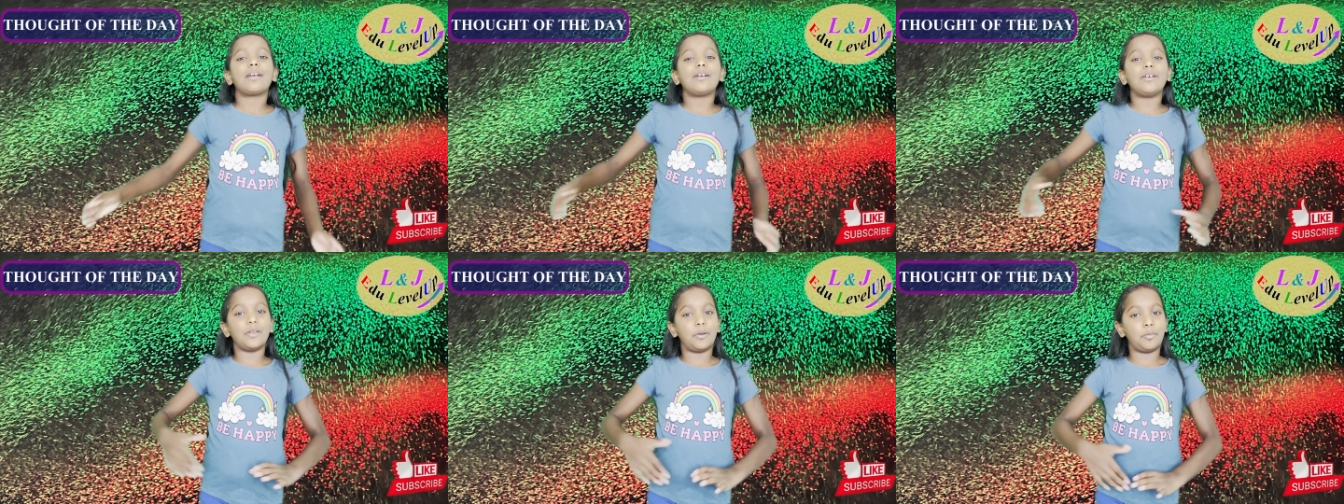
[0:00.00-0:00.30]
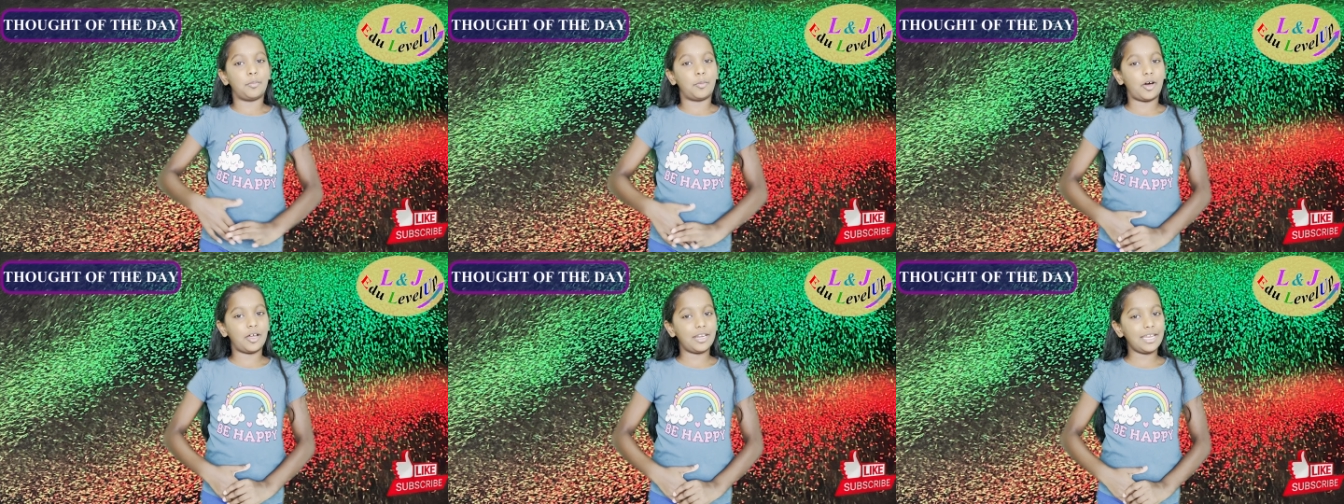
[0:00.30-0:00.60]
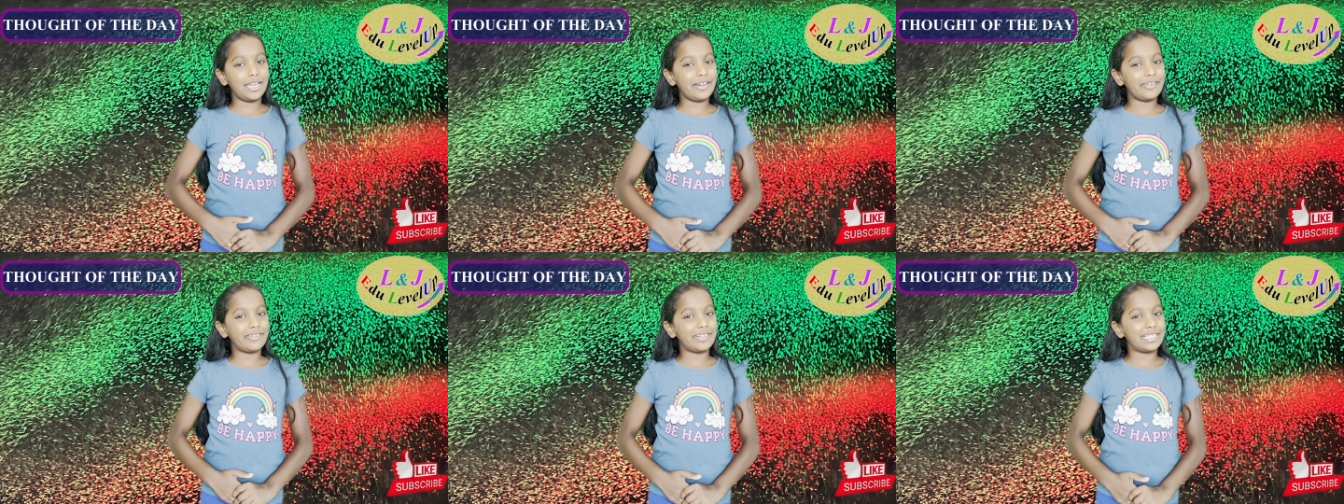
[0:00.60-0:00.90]
Good
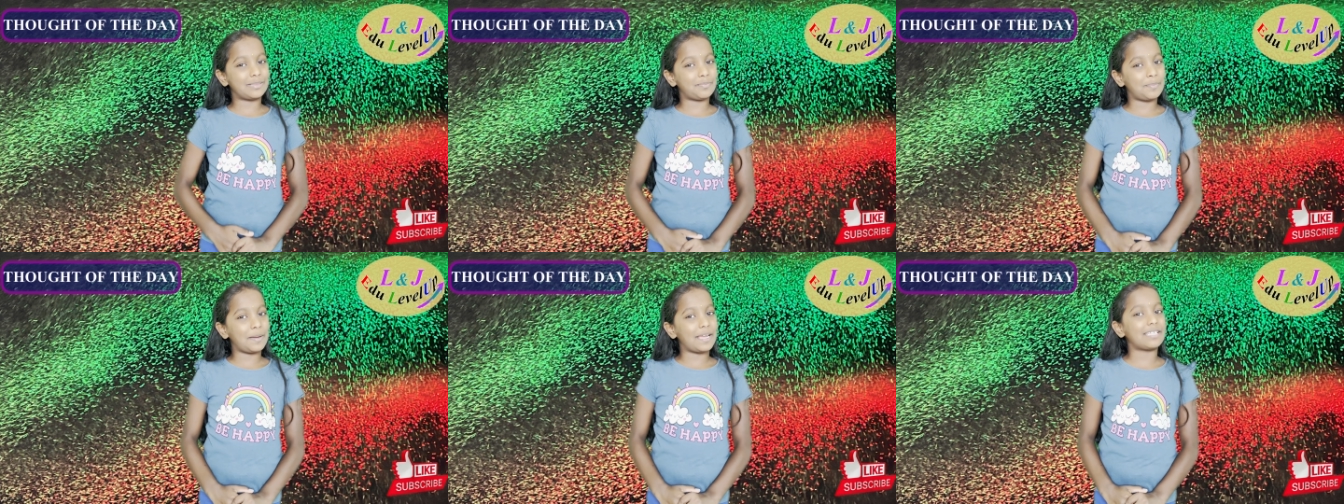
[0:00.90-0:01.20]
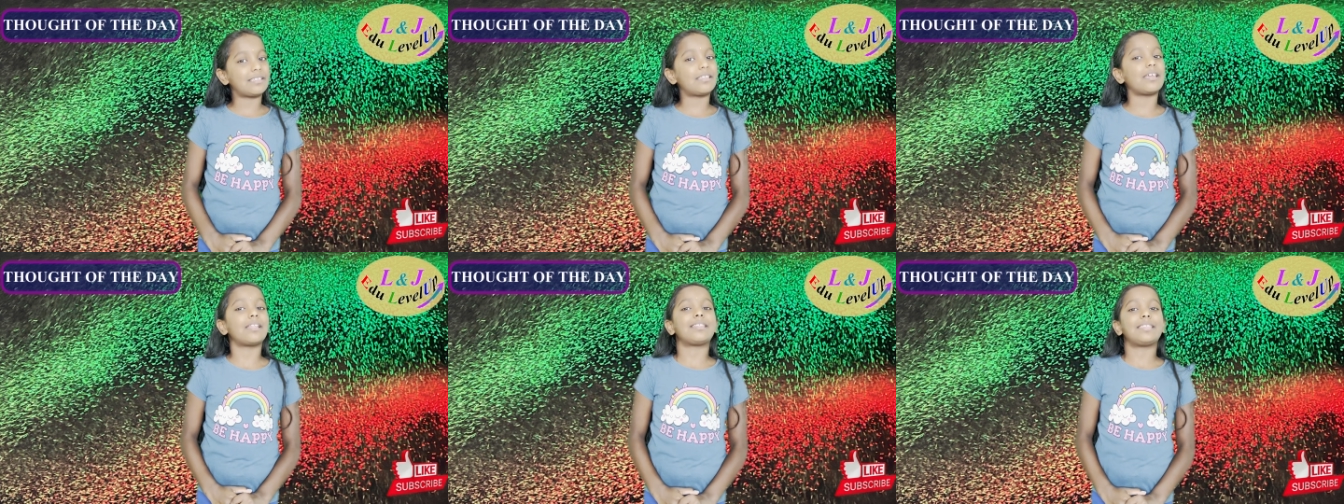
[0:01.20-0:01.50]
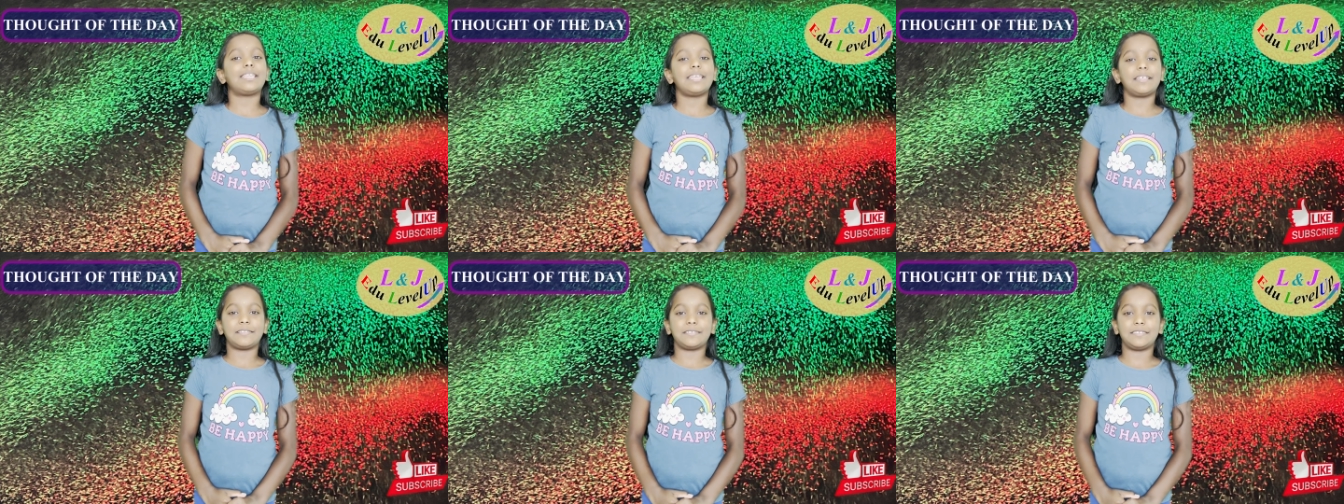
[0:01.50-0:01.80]
morning,
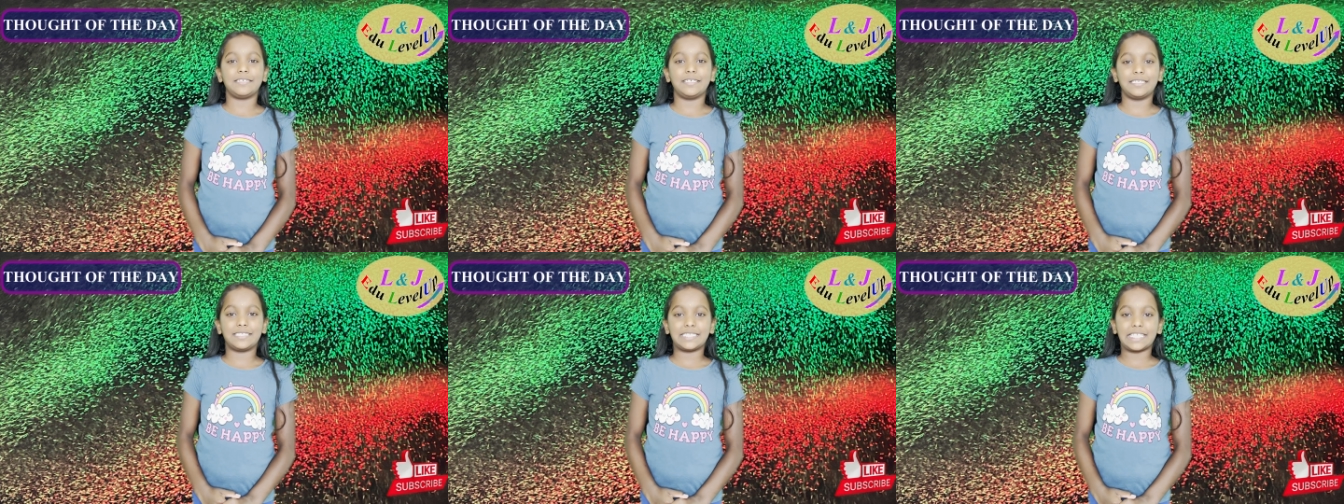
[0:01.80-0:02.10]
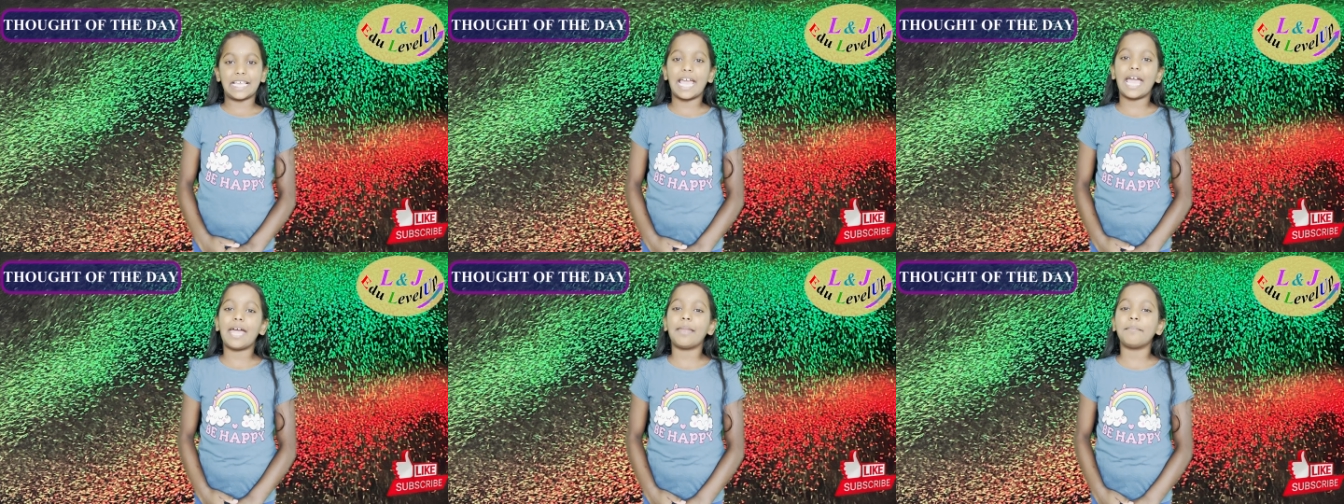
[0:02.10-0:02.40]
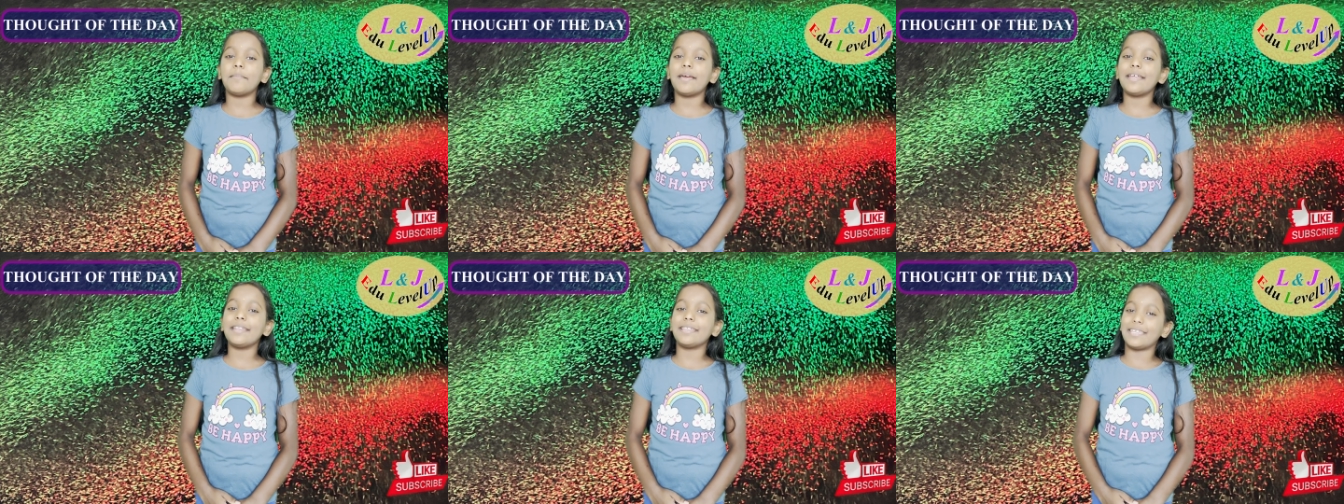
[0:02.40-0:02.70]
respected teachers
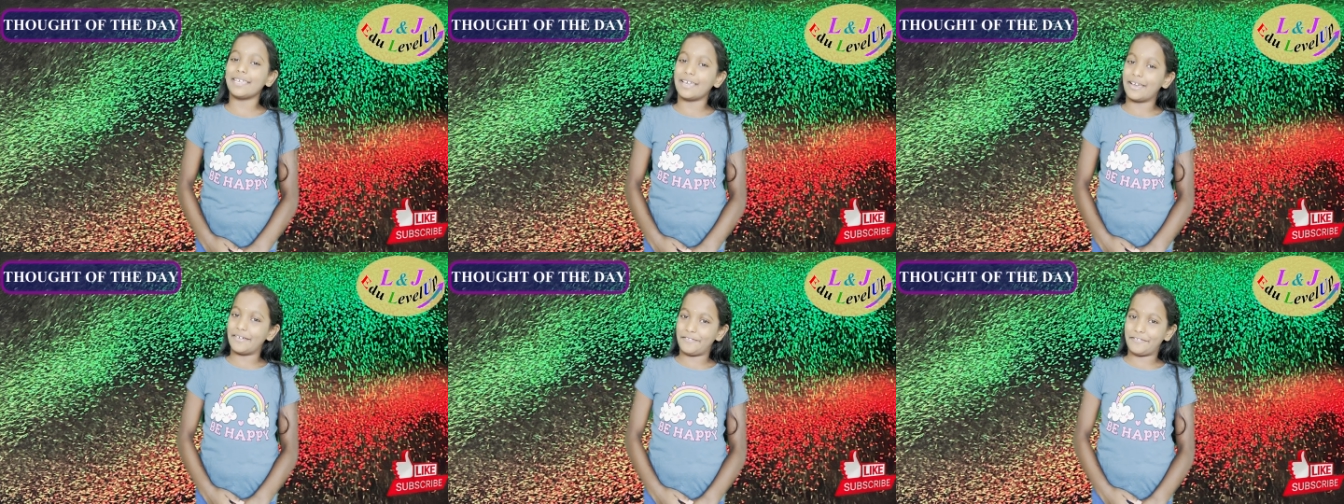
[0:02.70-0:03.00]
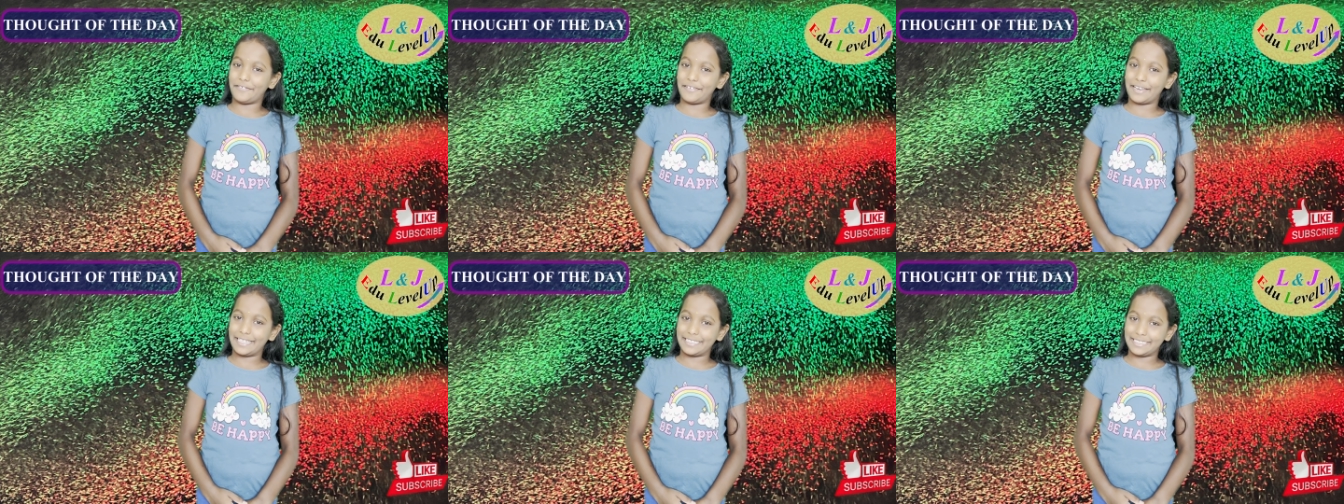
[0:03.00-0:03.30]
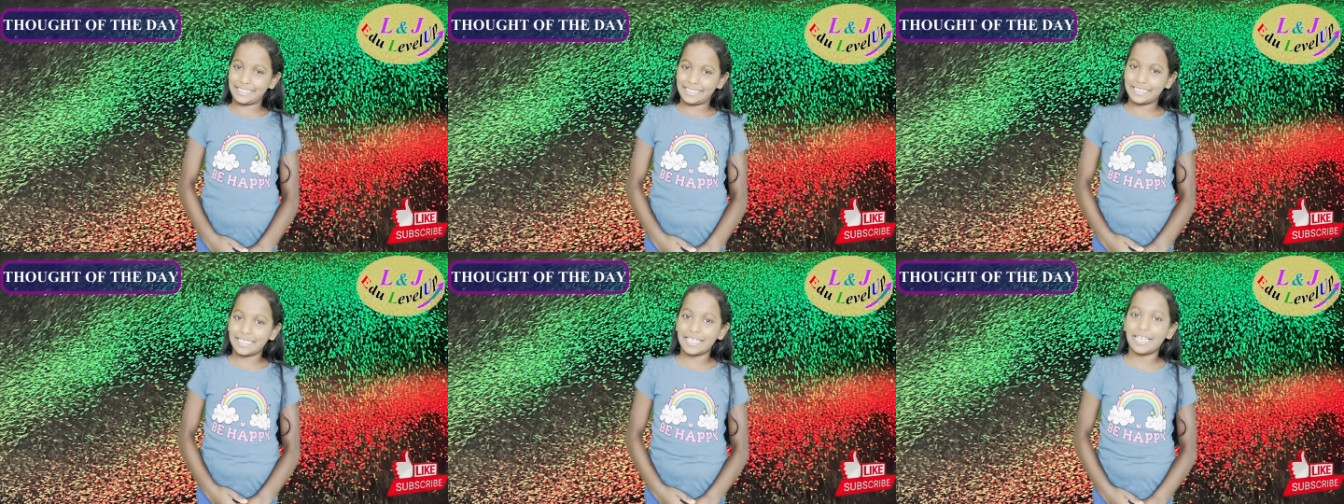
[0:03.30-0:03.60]
and my dear
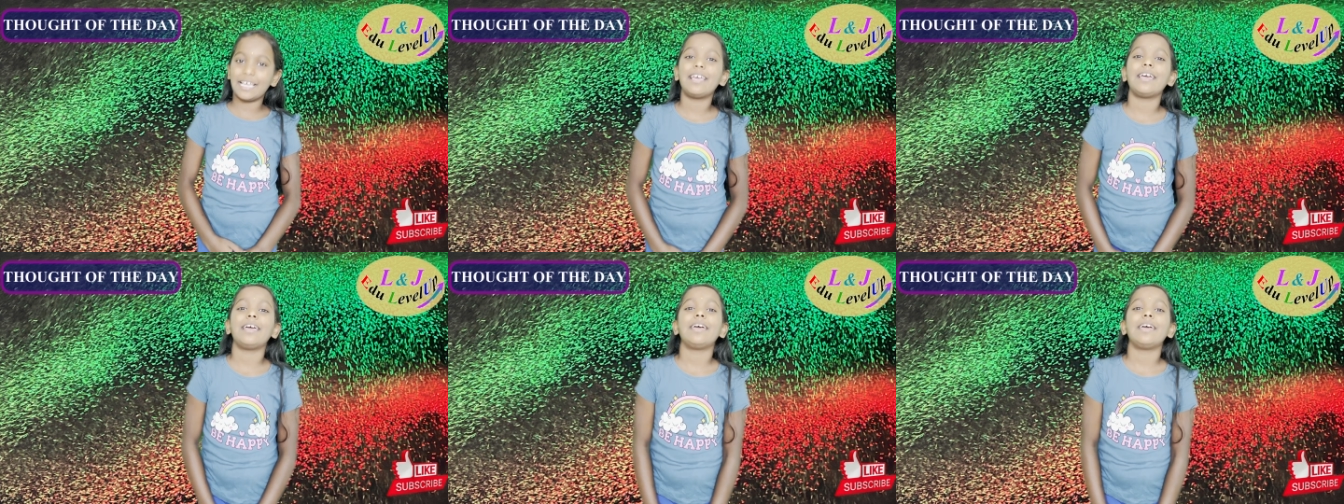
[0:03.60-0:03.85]
friends.